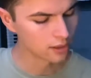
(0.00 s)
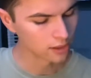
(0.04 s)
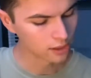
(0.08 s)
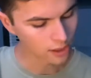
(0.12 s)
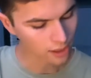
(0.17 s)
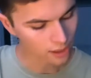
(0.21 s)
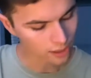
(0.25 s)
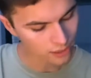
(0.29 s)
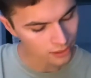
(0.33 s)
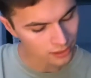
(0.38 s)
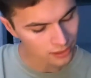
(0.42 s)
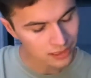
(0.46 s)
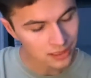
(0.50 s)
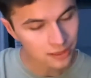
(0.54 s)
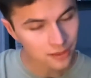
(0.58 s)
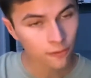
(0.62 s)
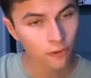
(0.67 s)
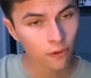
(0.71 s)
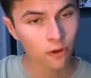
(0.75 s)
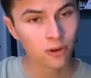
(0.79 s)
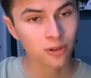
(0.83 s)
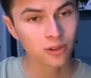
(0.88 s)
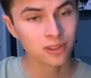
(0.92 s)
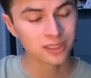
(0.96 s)
Nothing's
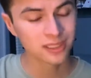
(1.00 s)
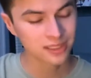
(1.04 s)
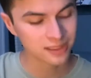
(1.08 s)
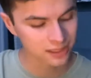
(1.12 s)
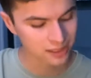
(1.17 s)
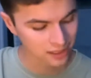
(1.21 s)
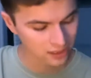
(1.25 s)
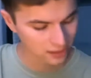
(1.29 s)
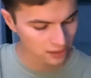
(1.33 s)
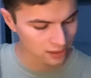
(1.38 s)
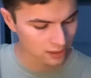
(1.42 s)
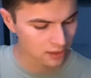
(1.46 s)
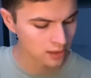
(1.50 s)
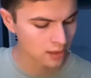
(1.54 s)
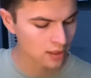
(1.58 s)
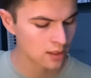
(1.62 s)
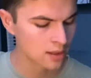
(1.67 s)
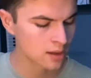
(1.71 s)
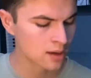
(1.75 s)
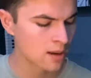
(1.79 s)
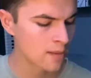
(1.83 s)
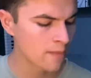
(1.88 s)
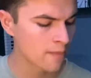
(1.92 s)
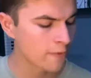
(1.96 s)
foreseen
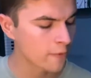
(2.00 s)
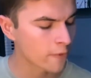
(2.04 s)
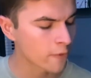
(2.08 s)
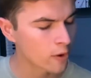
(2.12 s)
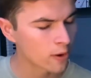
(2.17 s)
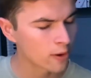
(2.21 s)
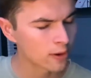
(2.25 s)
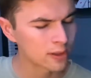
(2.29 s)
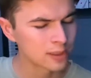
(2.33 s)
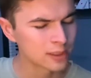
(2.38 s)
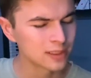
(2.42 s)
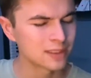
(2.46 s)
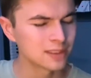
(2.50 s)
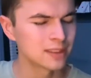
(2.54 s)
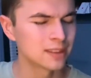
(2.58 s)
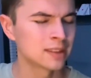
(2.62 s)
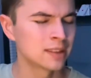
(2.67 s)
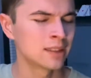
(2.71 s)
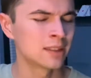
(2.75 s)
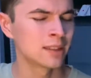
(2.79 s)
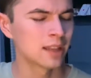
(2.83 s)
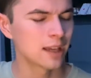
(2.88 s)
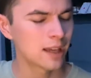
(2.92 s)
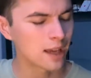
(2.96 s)
and I'm
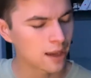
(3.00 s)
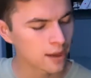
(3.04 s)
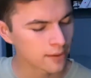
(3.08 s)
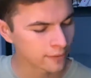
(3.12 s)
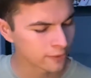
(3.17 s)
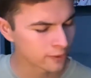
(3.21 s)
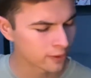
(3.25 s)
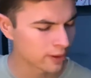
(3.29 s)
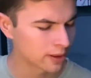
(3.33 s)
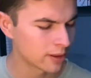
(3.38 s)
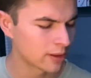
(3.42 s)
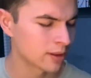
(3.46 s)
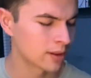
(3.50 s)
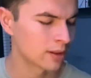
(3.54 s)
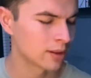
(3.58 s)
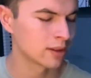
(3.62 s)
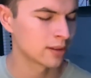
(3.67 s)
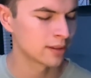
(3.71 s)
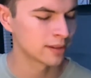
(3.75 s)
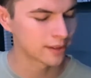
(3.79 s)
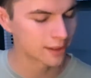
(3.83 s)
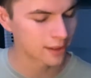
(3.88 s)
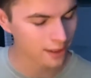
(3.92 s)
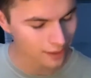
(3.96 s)
forcing
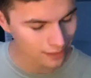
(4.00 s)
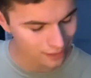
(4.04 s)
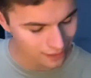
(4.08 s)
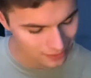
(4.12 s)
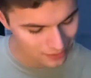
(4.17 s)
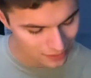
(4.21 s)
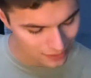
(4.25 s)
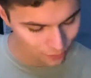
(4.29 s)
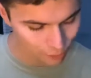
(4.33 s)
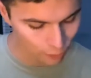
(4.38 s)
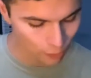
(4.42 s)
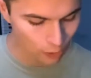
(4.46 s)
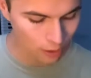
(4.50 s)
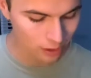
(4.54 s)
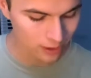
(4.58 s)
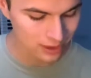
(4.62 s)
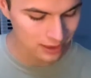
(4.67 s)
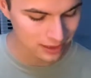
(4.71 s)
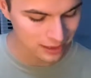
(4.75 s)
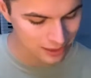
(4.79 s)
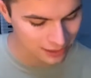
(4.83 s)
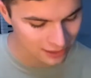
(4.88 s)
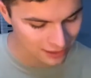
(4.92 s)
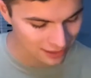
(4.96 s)
everything. Nothing's
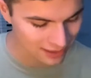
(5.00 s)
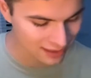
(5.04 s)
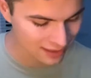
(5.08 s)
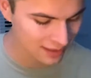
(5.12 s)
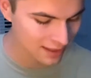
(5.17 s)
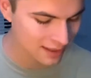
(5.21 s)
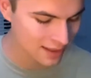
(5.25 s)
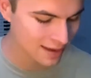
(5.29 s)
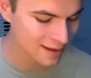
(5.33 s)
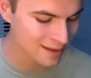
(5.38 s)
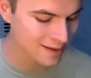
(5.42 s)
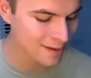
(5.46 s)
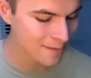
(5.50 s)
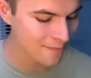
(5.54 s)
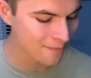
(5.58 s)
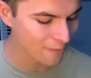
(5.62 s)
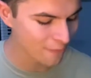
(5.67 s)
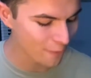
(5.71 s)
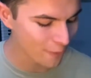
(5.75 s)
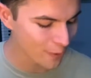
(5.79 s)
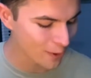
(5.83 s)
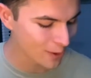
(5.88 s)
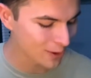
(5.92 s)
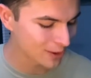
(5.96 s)
foreseen and
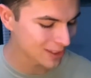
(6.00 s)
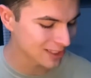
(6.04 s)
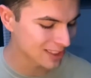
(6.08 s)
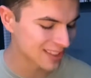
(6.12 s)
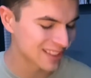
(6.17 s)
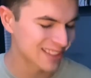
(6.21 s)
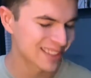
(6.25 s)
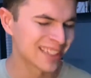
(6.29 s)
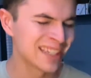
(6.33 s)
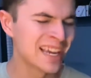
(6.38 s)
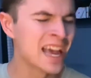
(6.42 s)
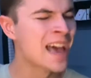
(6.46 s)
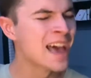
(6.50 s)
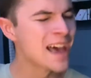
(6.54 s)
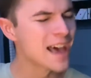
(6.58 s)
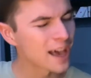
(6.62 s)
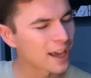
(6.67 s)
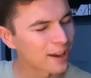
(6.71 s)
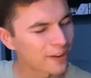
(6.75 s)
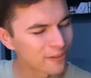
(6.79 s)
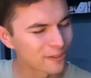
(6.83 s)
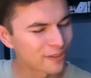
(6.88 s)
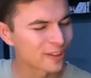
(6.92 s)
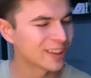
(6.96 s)
I'm forcing
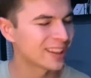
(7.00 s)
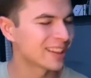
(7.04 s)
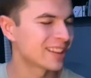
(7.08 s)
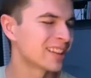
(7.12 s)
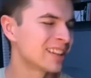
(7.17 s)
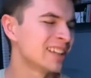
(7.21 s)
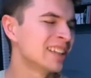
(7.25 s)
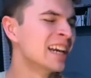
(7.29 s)
everything.